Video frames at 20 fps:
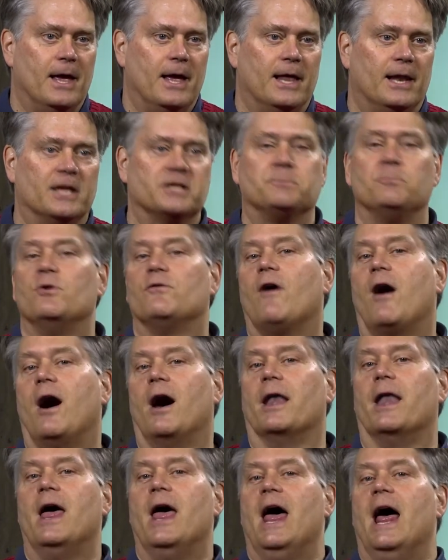Let's move
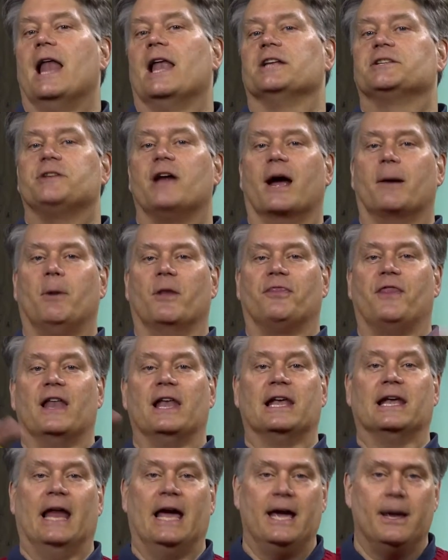on. Let's talk about the
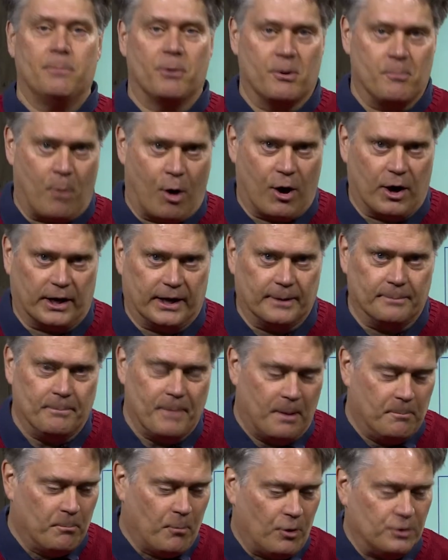labor market.
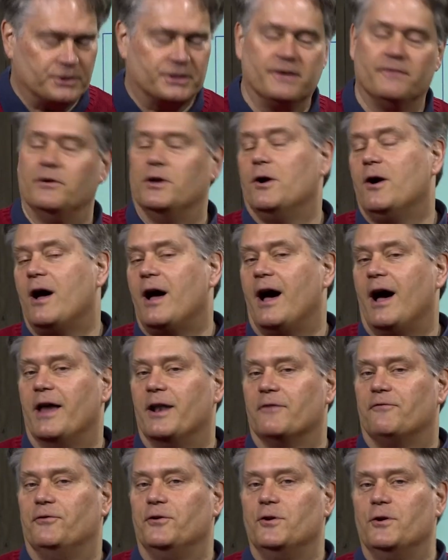Most of you in
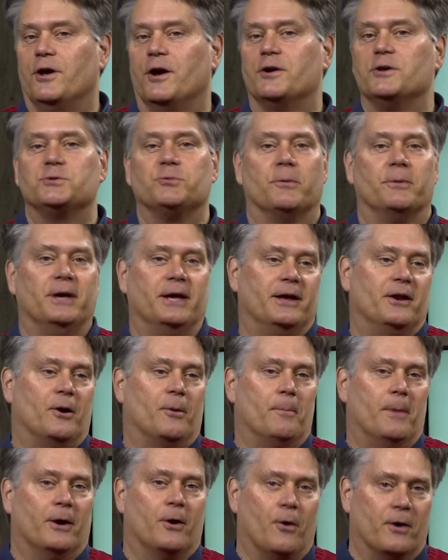a few years will be
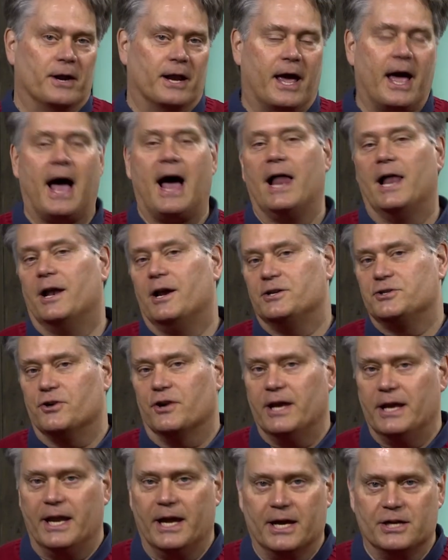going to college or
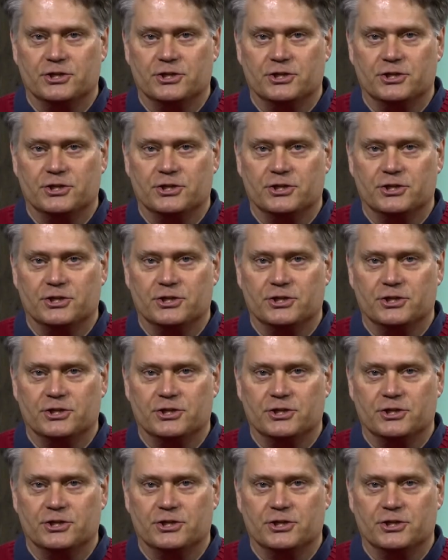getting a